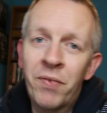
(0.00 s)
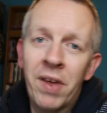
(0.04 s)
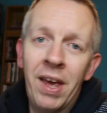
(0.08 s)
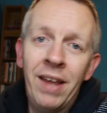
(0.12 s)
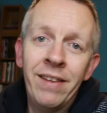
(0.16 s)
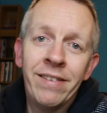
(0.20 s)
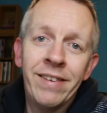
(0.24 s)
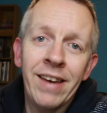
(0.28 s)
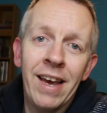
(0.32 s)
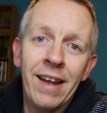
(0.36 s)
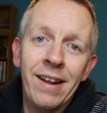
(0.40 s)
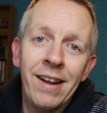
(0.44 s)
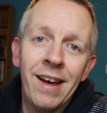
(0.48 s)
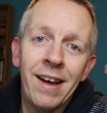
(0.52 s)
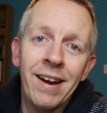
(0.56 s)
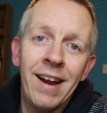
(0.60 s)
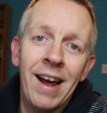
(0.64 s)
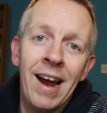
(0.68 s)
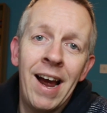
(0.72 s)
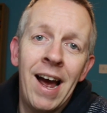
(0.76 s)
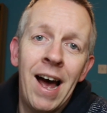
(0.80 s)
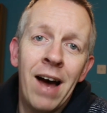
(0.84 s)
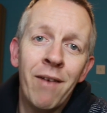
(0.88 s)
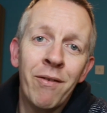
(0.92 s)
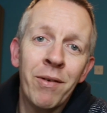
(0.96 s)
In saying that, I
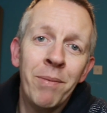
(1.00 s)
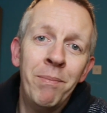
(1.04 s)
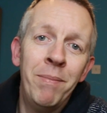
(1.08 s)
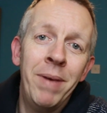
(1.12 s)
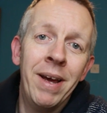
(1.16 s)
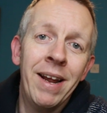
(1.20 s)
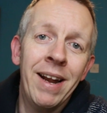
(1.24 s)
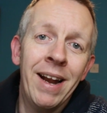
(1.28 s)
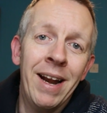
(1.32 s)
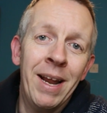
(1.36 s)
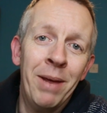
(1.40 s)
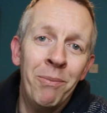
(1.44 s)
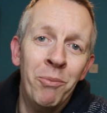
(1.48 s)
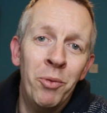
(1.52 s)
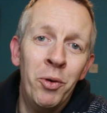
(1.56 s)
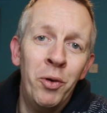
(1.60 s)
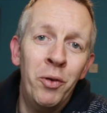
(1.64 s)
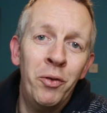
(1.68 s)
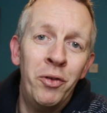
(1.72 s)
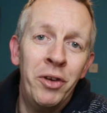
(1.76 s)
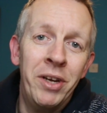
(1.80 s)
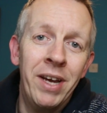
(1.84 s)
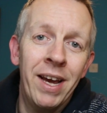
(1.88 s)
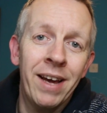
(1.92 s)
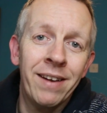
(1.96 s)
haven't made any
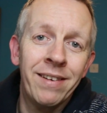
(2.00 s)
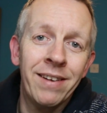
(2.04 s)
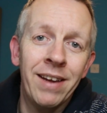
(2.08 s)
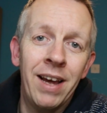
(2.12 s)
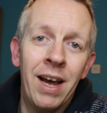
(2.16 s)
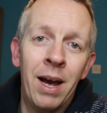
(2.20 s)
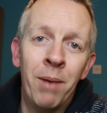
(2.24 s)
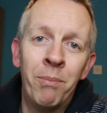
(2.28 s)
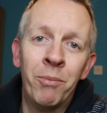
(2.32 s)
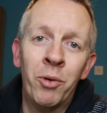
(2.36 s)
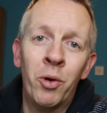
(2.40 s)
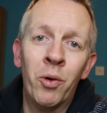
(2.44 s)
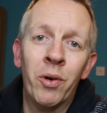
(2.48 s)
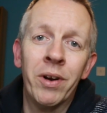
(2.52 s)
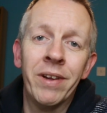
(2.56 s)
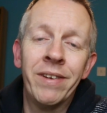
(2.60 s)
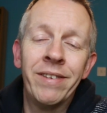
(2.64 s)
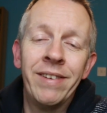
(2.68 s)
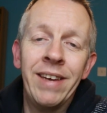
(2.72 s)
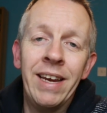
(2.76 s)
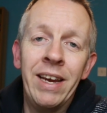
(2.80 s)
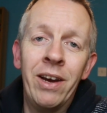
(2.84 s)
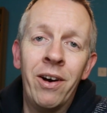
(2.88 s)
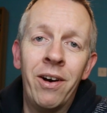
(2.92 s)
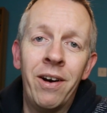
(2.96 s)
moves yet. I'm going to
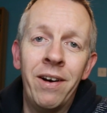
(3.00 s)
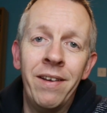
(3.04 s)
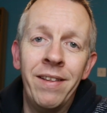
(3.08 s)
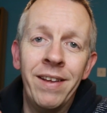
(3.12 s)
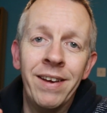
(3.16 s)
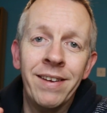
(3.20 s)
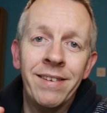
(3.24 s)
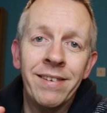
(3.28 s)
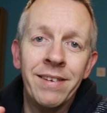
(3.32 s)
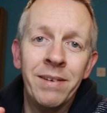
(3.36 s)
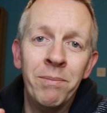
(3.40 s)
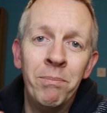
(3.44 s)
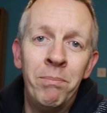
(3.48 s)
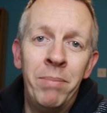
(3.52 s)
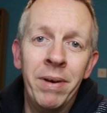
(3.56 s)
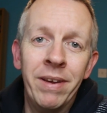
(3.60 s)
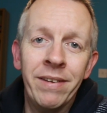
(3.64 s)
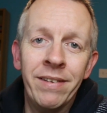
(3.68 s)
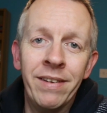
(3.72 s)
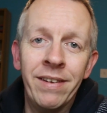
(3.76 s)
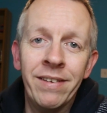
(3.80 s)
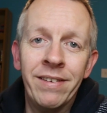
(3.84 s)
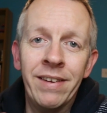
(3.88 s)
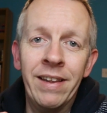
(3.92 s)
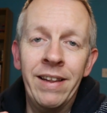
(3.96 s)
see how this
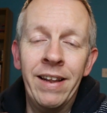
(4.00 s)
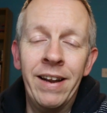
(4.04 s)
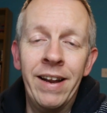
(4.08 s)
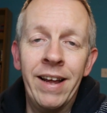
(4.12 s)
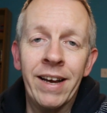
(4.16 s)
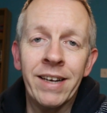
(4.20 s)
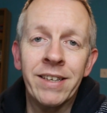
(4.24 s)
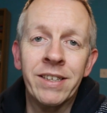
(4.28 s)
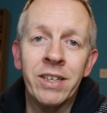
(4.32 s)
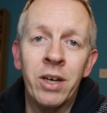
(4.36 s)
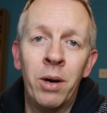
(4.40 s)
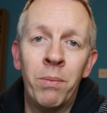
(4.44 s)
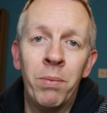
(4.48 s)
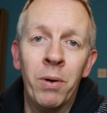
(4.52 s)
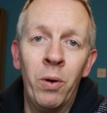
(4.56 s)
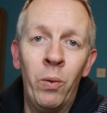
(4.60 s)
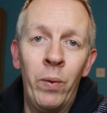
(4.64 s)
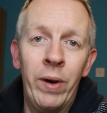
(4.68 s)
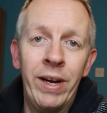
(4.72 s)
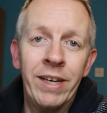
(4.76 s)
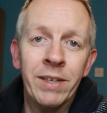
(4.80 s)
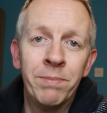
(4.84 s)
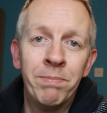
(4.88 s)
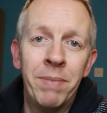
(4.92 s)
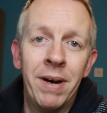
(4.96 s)
business in the next couple of
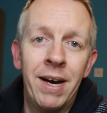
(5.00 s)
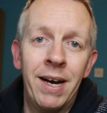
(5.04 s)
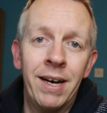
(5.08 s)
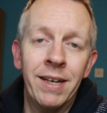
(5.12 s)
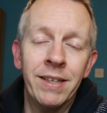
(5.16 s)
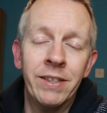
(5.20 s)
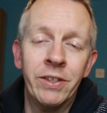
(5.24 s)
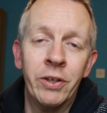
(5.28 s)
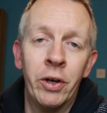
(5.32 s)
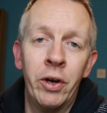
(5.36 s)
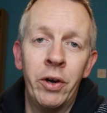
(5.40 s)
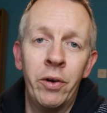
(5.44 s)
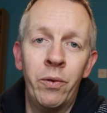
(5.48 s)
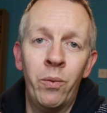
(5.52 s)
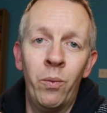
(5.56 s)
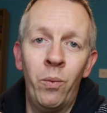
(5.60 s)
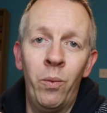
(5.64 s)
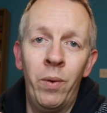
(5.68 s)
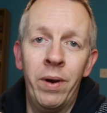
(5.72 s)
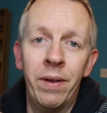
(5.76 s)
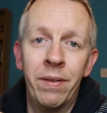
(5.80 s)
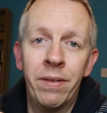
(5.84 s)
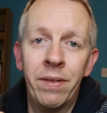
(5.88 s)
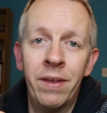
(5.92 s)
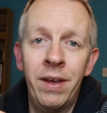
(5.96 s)
weeks pans out
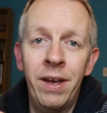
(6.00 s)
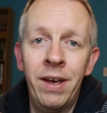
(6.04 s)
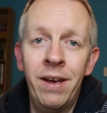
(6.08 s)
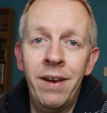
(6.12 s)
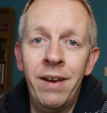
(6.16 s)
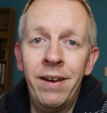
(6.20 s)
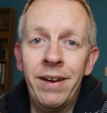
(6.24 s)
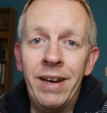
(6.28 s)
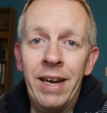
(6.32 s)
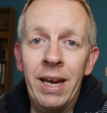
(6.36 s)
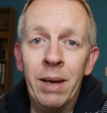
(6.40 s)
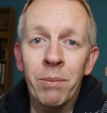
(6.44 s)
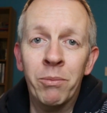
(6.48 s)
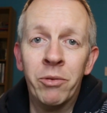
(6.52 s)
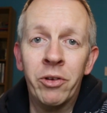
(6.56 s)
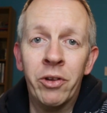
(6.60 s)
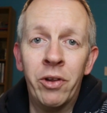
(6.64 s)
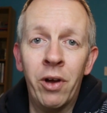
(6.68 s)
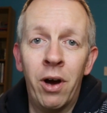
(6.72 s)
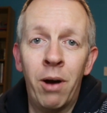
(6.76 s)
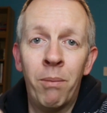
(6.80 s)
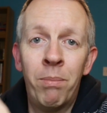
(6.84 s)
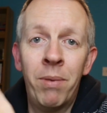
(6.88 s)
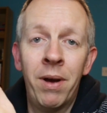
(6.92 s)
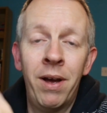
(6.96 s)
with
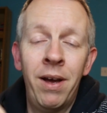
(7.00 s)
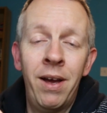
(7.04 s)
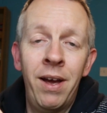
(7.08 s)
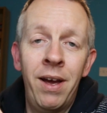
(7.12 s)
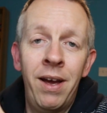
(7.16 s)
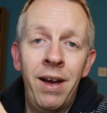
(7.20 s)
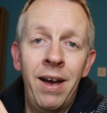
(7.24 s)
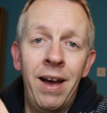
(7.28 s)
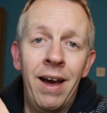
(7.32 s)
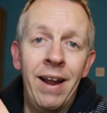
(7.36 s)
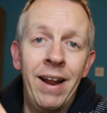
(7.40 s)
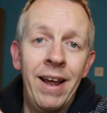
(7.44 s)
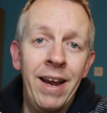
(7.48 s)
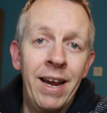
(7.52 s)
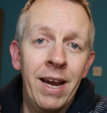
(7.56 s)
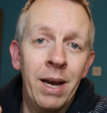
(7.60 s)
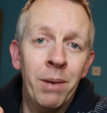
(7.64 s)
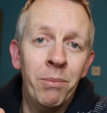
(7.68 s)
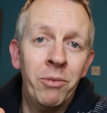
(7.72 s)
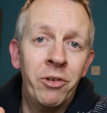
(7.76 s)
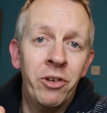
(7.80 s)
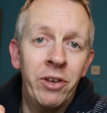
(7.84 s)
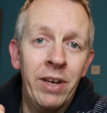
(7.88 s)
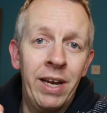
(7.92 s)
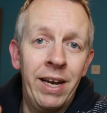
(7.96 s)
GameStop and
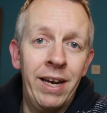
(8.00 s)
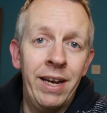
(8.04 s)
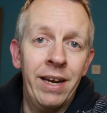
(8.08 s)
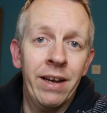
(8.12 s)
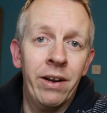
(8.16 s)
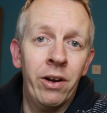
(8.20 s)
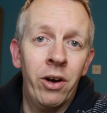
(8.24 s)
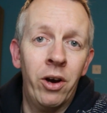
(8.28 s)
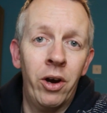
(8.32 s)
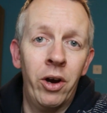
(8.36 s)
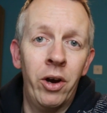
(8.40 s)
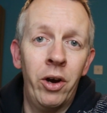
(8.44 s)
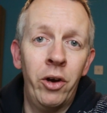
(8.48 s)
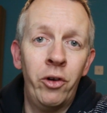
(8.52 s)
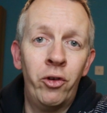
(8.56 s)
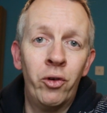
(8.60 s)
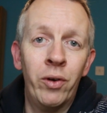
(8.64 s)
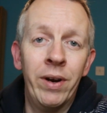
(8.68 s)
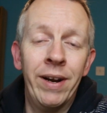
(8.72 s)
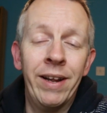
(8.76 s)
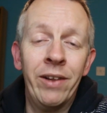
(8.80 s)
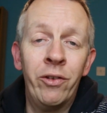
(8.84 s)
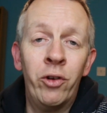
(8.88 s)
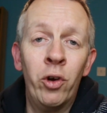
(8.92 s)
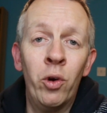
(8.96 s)
AMC and how
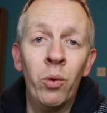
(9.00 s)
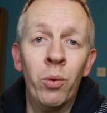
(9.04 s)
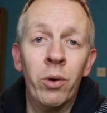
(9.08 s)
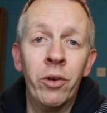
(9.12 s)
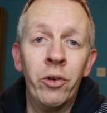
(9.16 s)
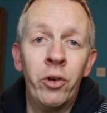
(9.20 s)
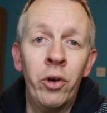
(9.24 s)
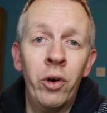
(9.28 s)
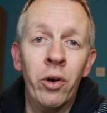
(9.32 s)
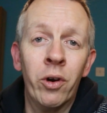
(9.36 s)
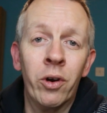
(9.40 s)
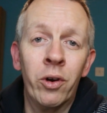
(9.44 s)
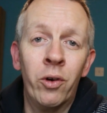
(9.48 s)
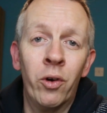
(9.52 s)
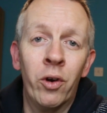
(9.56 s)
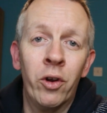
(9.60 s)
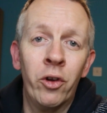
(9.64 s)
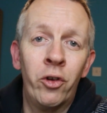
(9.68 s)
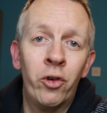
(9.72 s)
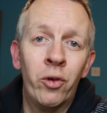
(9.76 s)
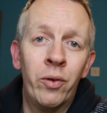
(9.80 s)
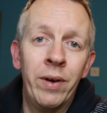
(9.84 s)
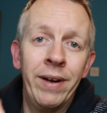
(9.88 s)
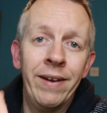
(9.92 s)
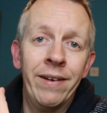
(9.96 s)
Trading 212 are going
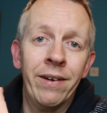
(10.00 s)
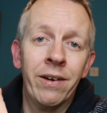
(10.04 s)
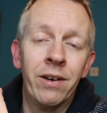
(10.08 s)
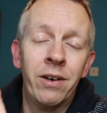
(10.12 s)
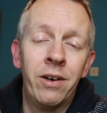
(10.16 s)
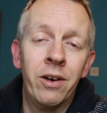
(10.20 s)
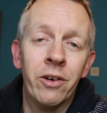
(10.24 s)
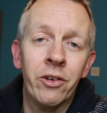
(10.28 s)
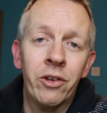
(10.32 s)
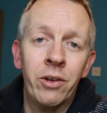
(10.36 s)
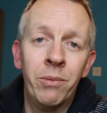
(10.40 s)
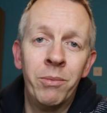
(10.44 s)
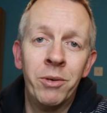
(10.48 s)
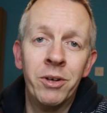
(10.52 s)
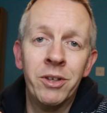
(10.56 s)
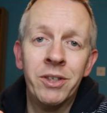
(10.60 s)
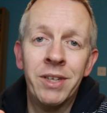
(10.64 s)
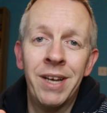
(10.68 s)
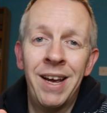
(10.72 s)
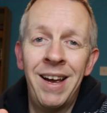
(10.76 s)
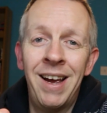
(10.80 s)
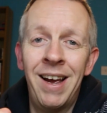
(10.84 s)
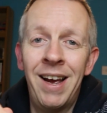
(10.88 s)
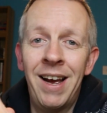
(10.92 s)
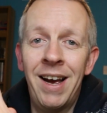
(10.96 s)
to treat their customers
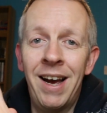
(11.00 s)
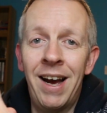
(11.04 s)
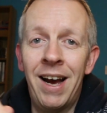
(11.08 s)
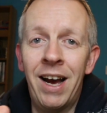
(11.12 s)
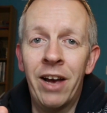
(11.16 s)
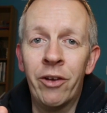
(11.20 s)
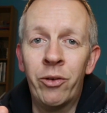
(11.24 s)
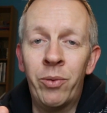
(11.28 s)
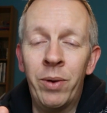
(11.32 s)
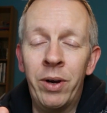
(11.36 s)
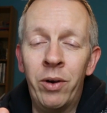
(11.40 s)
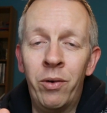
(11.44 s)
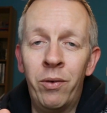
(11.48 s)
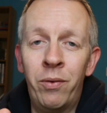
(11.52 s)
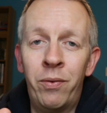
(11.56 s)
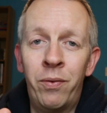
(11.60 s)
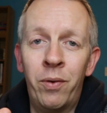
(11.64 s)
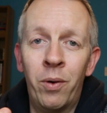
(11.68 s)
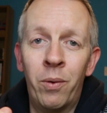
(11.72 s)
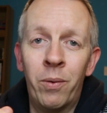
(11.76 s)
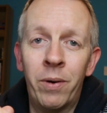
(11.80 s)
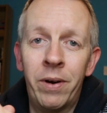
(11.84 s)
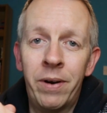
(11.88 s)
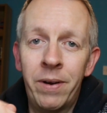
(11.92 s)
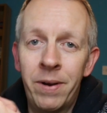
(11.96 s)
as we go
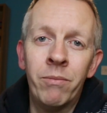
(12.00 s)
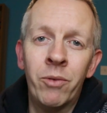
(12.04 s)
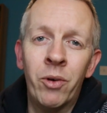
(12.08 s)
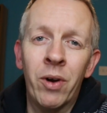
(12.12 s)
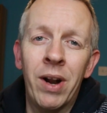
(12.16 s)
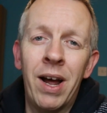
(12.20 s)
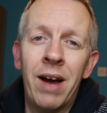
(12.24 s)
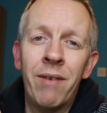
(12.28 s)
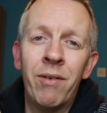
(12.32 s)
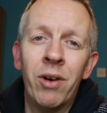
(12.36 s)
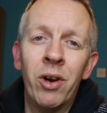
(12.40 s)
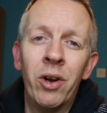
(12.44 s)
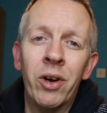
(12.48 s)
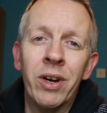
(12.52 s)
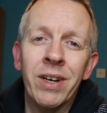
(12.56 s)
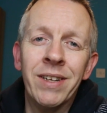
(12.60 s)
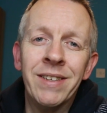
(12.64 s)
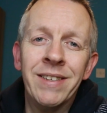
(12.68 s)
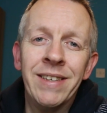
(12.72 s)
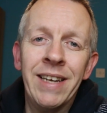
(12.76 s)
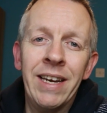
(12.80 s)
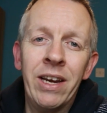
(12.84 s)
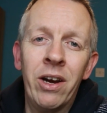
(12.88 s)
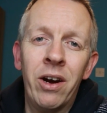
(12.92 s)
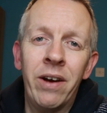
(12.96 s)
forward. I'm going to have a look and
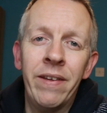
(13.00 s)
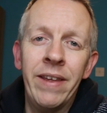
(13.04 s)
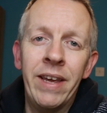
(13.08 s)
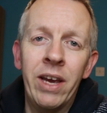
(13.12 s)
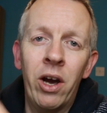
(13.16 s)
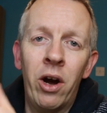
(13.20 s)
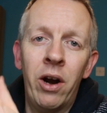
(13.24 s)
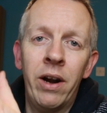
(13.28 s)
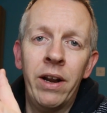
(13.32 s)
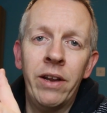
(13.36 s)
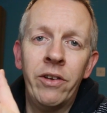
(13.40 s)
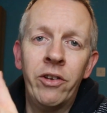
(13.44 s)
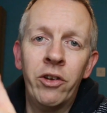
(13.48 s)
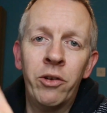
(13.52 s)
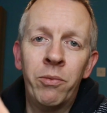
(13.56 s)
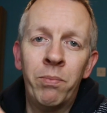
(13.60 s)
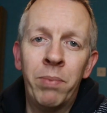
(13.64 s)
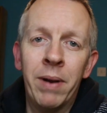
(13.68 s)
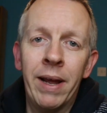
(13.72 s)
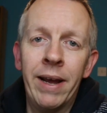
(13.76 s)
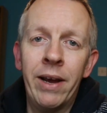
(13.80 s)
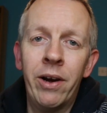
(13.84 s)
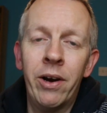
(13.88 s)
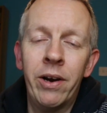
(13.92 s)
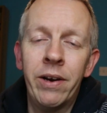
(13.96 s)
see how the outages
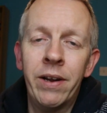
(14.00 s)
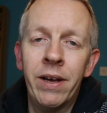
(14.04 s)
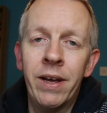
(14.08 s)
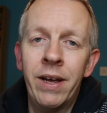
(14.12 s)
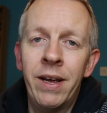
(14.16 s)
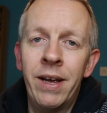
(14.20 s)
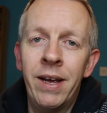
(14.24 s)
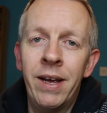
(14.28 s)
play out